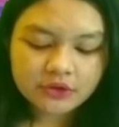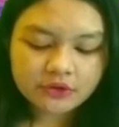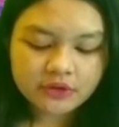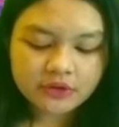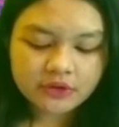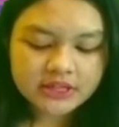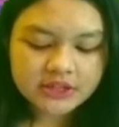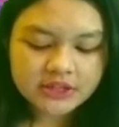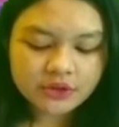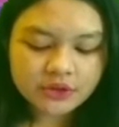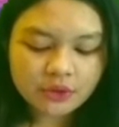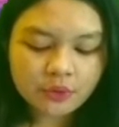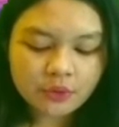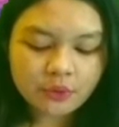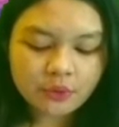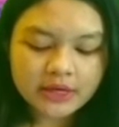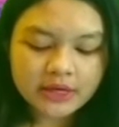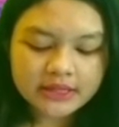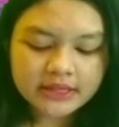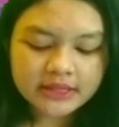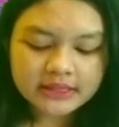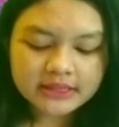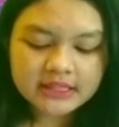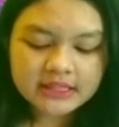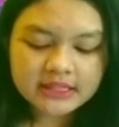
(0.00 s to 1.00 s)
read your
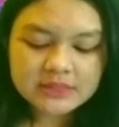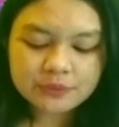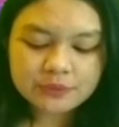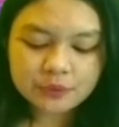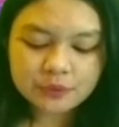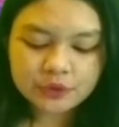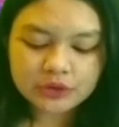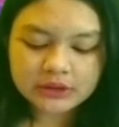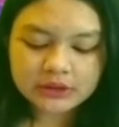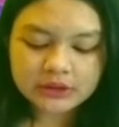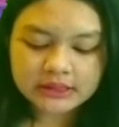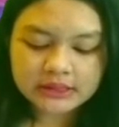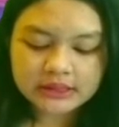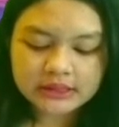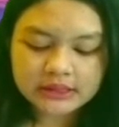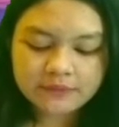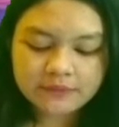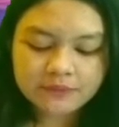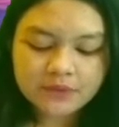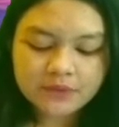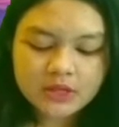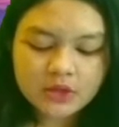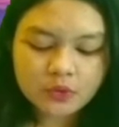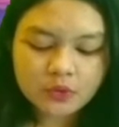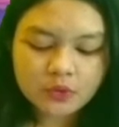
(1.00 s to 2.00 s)
writing smoothly
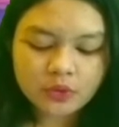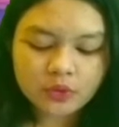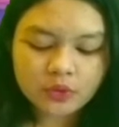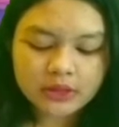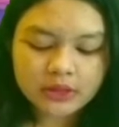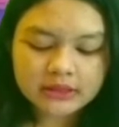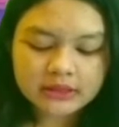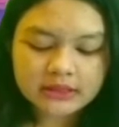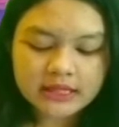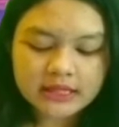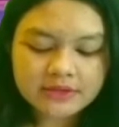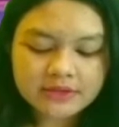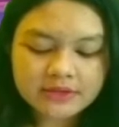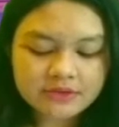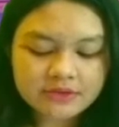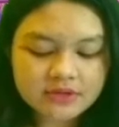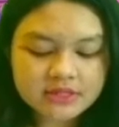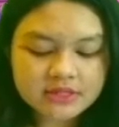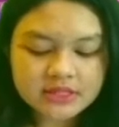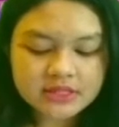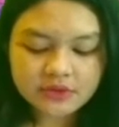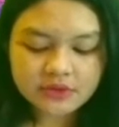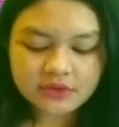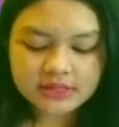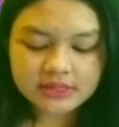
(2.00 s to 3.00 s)
while under
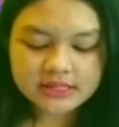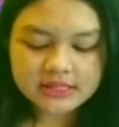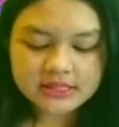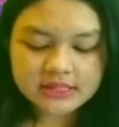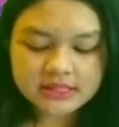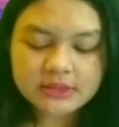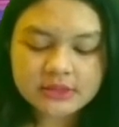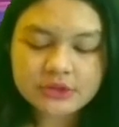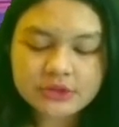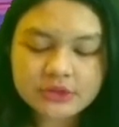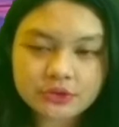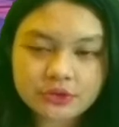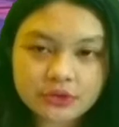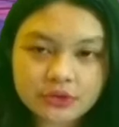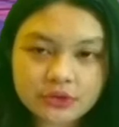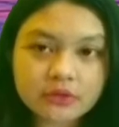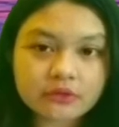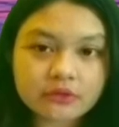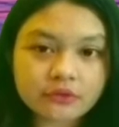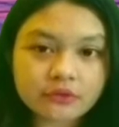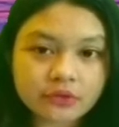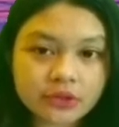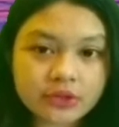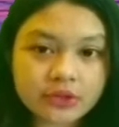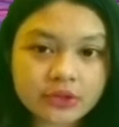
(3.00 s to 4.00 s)
stress. Do
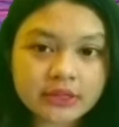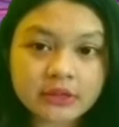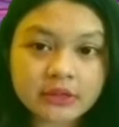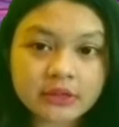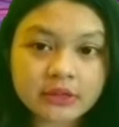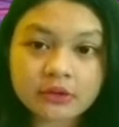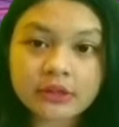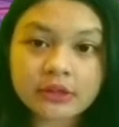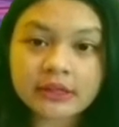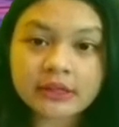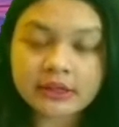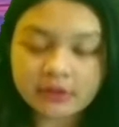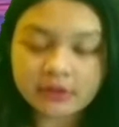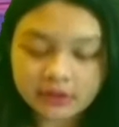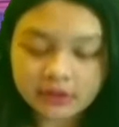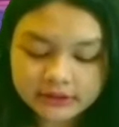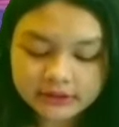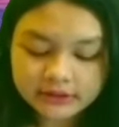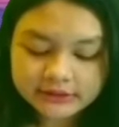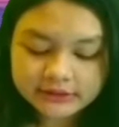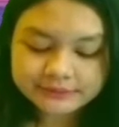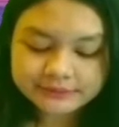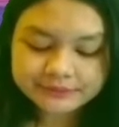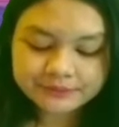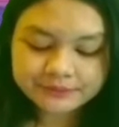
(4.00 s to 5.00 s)
not run and on and
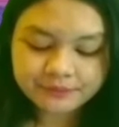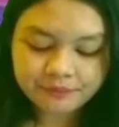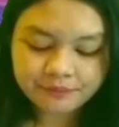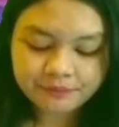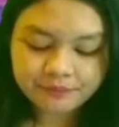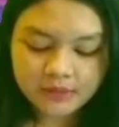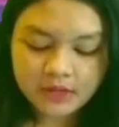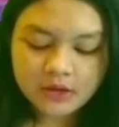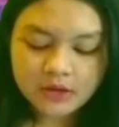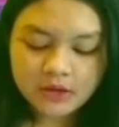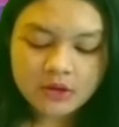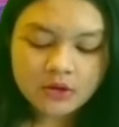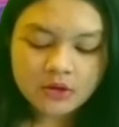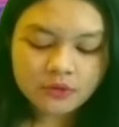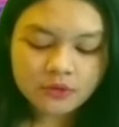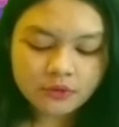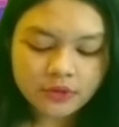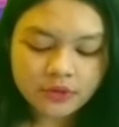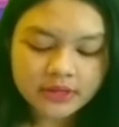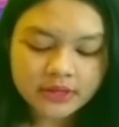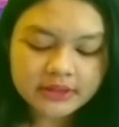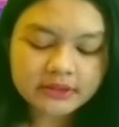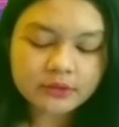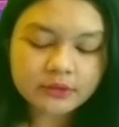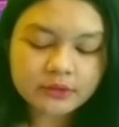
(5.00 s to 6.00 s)
on.
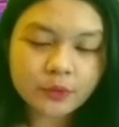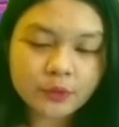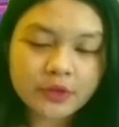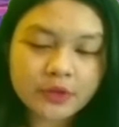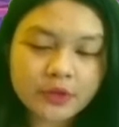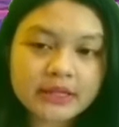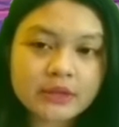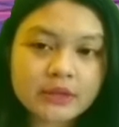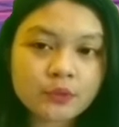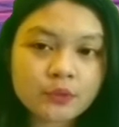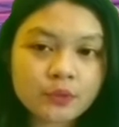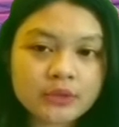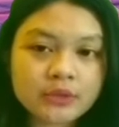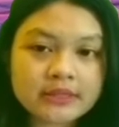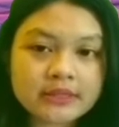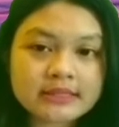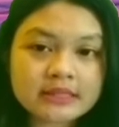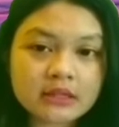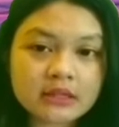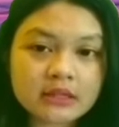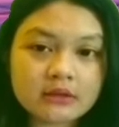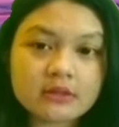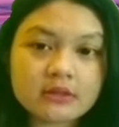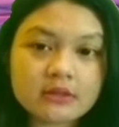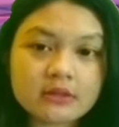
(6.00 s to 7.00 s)
Write the way we
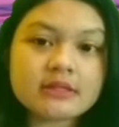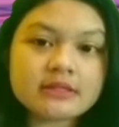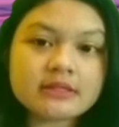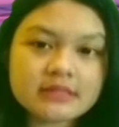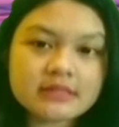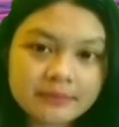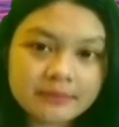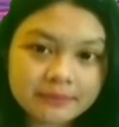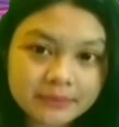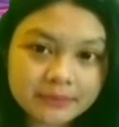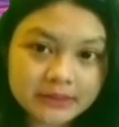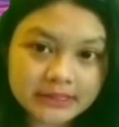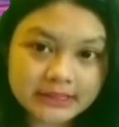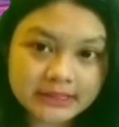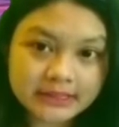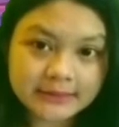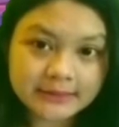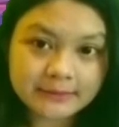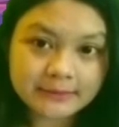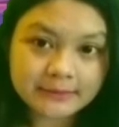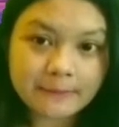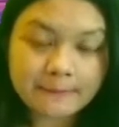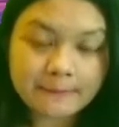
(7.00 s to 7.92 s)
talk, simply.